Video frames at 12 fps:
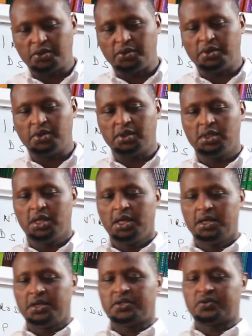to
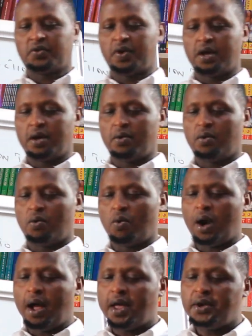explore
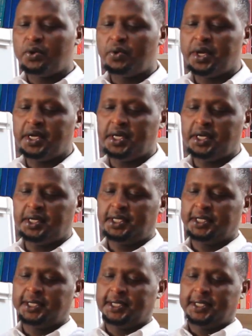why do we need